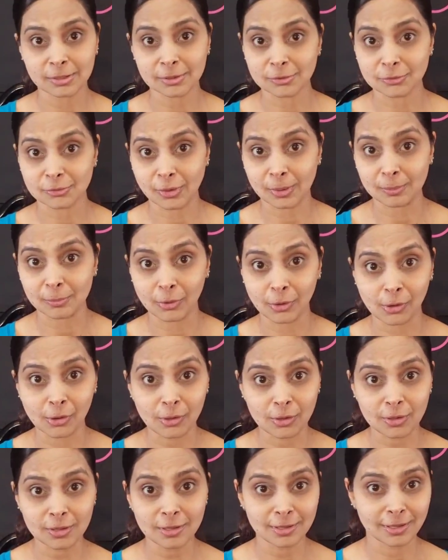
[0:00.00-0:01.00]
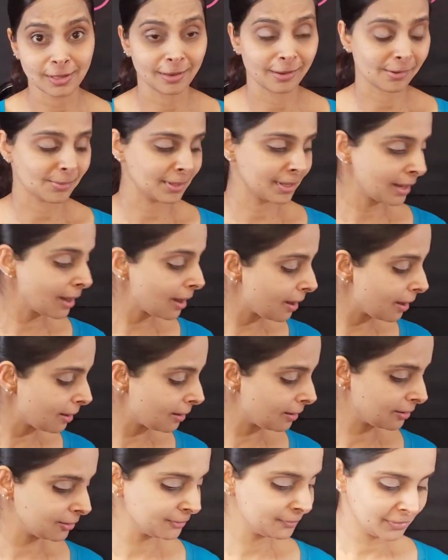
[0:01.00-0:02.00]
Drum roll, here we
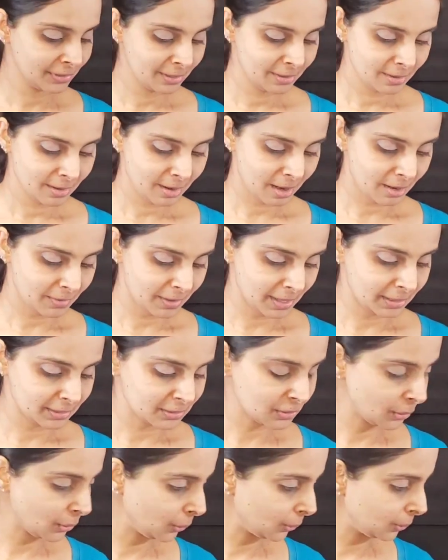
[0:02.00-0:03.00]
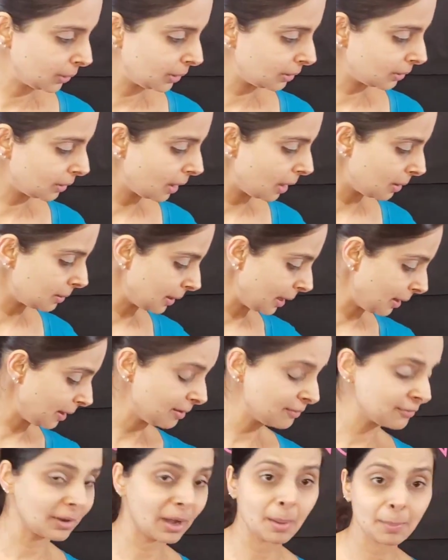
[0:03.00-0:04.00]
go. All right, so I
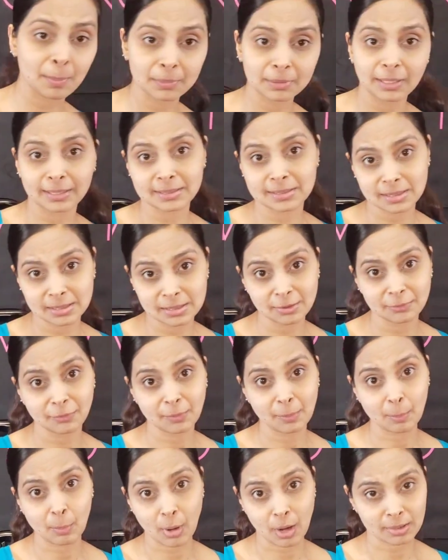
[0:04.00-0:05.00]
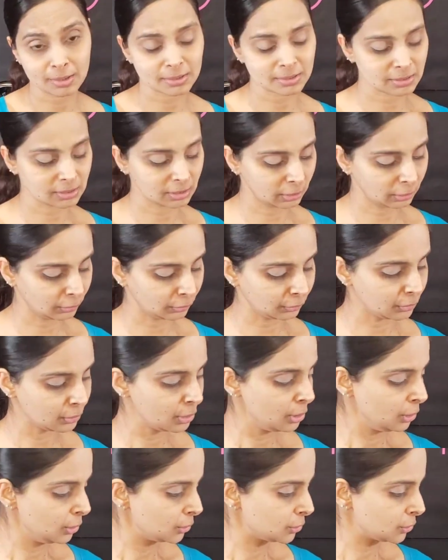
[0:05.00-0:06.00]
have a couple, like I said, different products here.
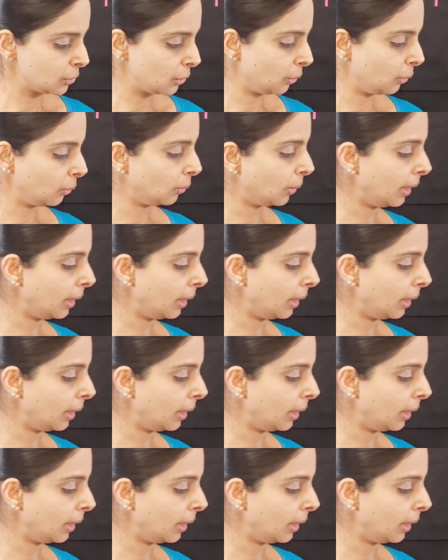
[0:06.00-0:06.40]
So